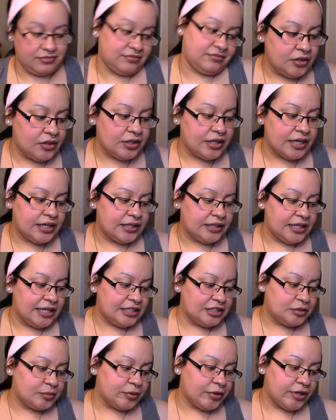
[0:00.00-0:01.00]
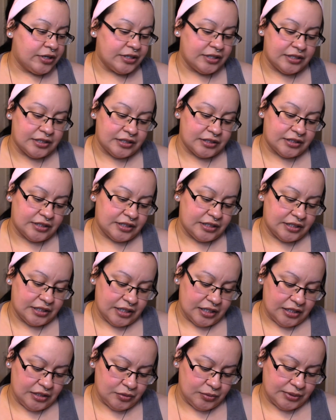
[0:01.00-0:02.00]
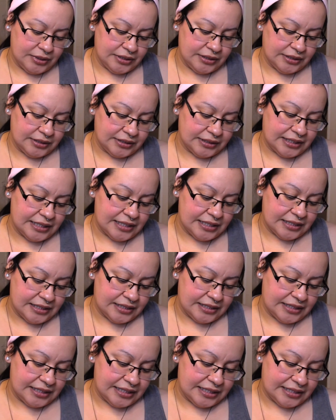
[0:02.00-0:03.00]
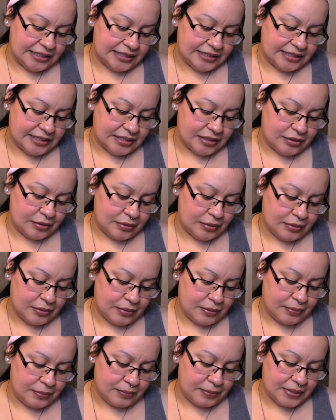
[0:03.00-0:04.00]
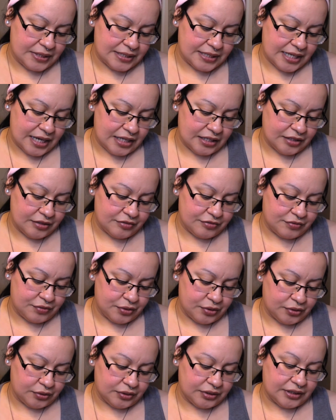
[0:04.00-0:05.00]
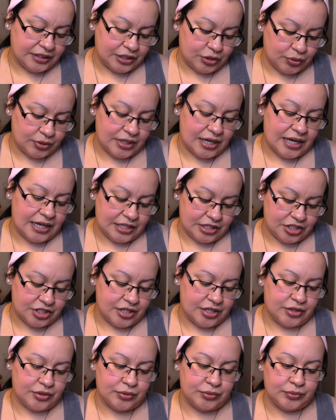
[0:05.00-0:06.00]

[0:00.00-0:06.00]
Okay, last product, the Eloise Get Lit Metallic Foiled Liquid Eyeshadow.